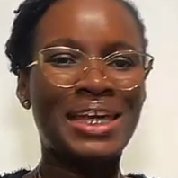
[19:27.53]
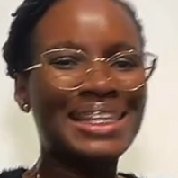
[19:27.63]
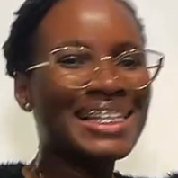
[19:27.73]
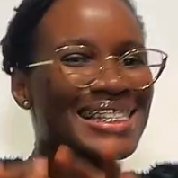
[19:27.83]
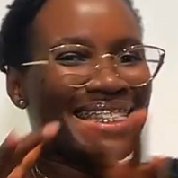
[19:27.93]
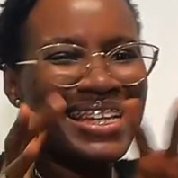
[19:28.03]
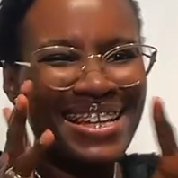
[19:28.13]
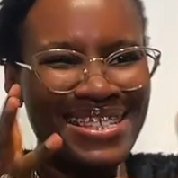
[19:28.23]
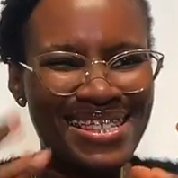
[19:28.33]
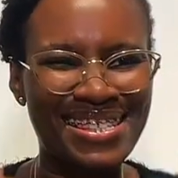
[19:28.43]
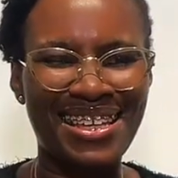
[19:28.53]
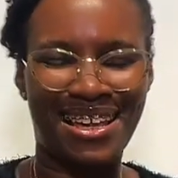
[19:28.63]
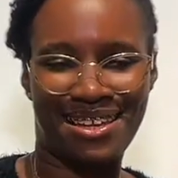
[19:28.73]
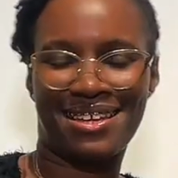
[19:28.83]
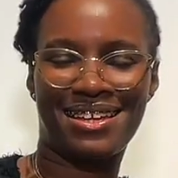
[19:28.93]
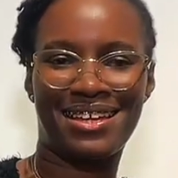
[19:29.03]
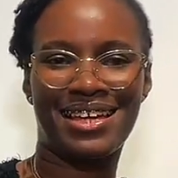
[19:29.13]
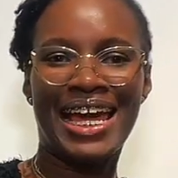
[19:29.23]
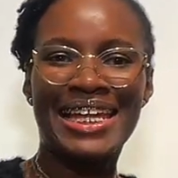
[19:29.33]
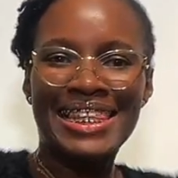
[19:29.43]
the teasing,
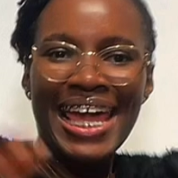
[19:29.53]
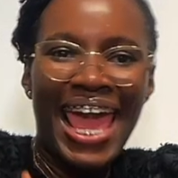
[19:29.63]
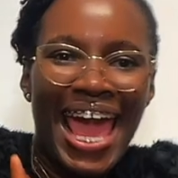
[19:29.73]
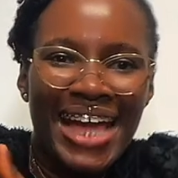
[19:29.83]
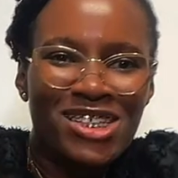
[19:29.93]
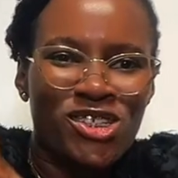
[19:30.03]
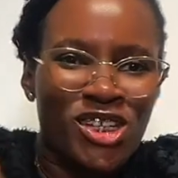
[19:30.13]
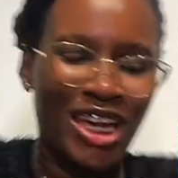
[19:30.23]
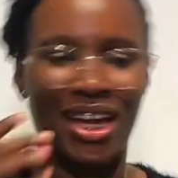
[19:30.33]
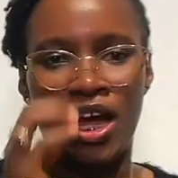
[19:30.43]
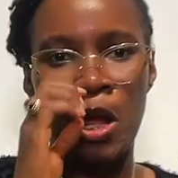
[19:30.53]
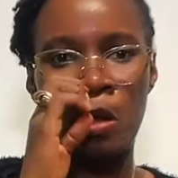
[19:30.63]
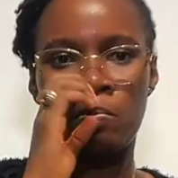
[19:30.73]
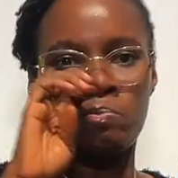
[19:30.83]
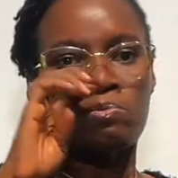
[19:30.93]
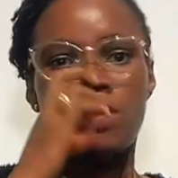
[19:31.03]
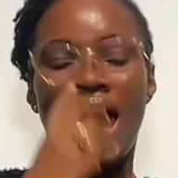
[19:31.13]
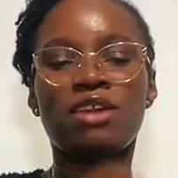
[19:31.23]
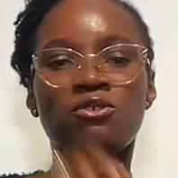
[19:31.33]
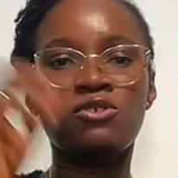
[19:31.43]
the edging.
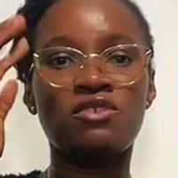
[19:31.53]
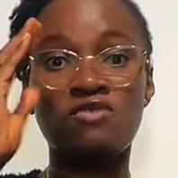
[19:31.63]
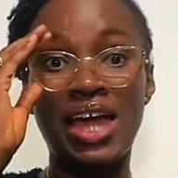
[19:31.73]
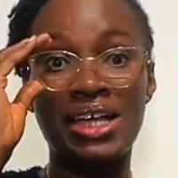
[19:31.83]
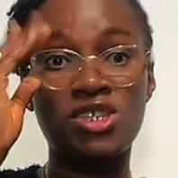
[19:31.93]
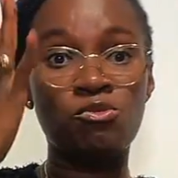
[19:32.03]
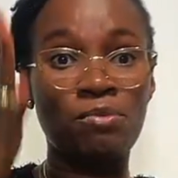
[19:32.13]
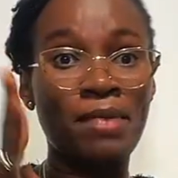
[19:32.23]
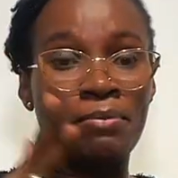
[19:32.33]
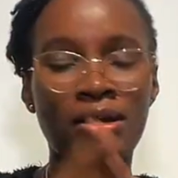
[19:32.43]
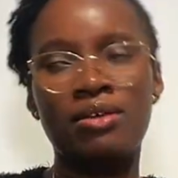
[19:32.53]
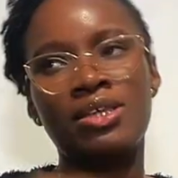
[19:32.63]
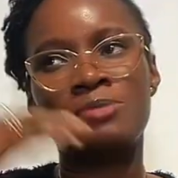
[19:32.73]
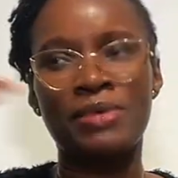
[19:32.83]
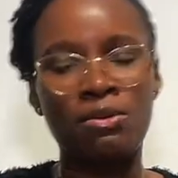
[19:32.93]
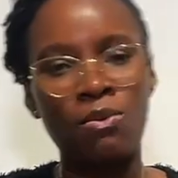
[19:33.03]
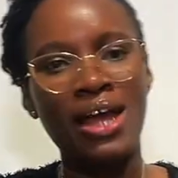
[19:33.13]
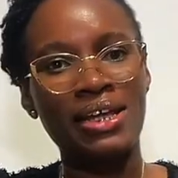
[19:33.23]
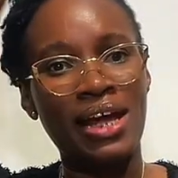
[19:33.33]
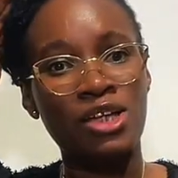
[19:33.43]
I don't know if you guys still remember. It's been a
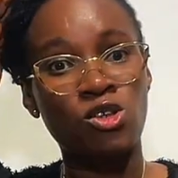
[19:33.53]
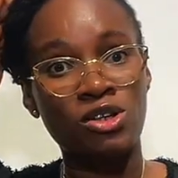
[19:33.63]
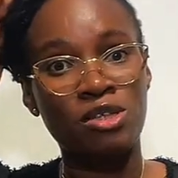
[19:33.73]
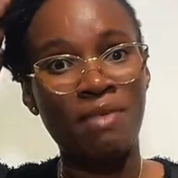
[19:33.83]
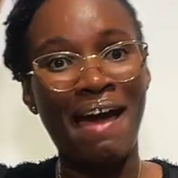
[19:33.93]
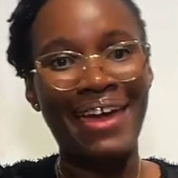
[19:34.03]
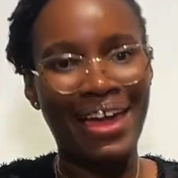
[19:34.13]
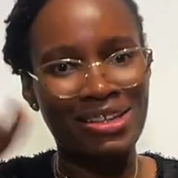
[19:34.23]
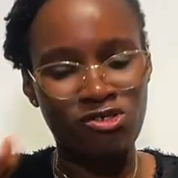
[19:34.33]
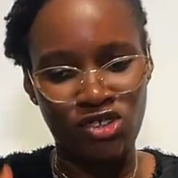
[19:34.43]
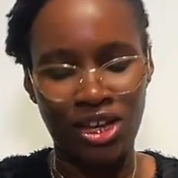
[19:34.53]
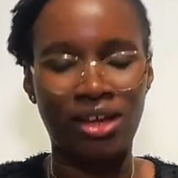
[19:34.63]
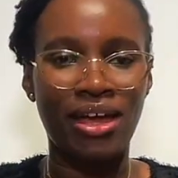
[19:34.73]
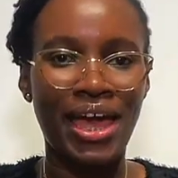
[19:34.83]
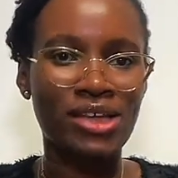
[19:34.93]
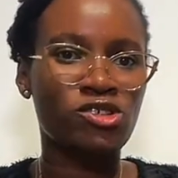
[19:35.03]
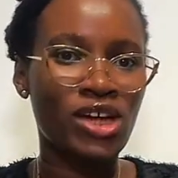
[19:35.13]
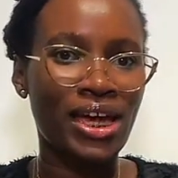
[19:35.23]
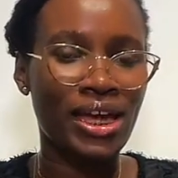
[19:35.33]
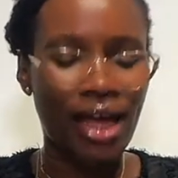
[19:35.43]
while that I talked about edging
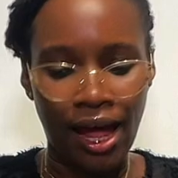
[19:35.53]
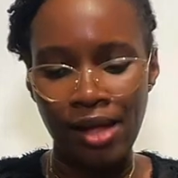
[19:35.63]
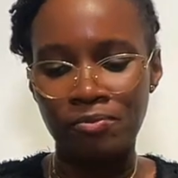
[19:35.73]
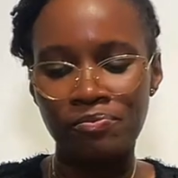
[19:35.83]
a guy.